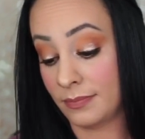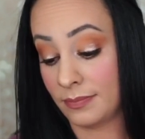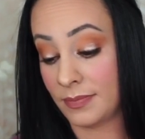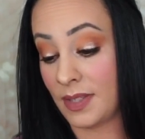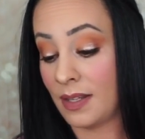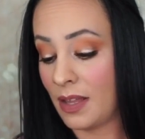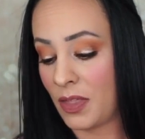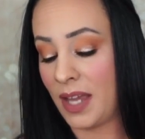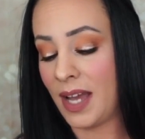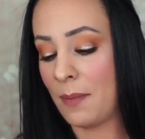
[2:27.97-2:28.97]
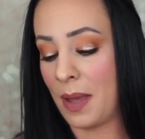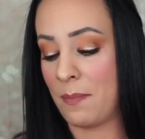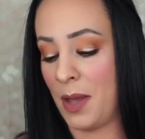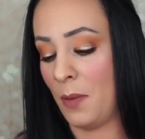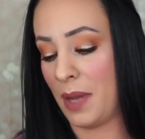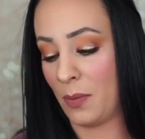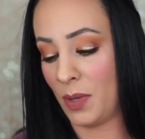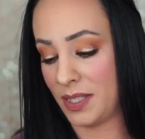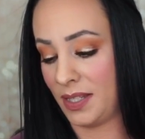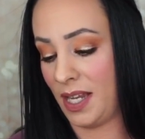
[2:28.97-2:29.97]
Thank God my mailman
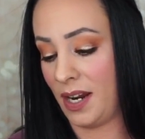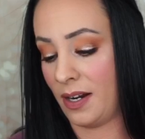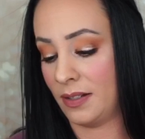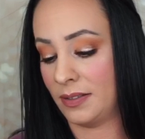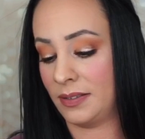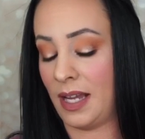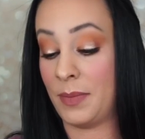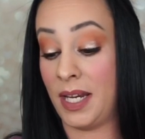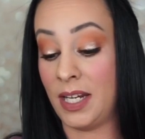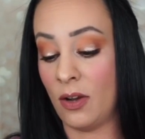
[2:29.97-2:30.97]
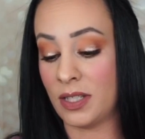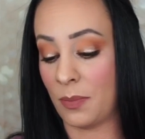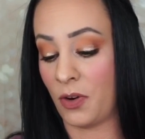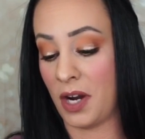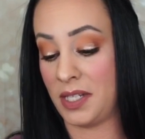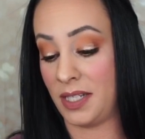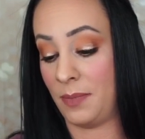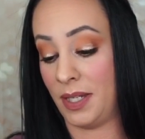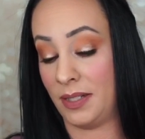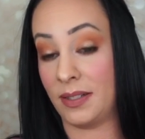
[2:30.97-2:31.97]
wasn't there. I mean, he knows I'm crazy,
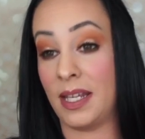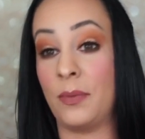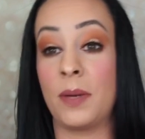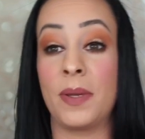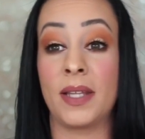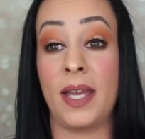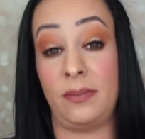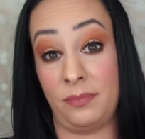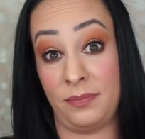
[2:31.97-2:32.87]
but he would have been like,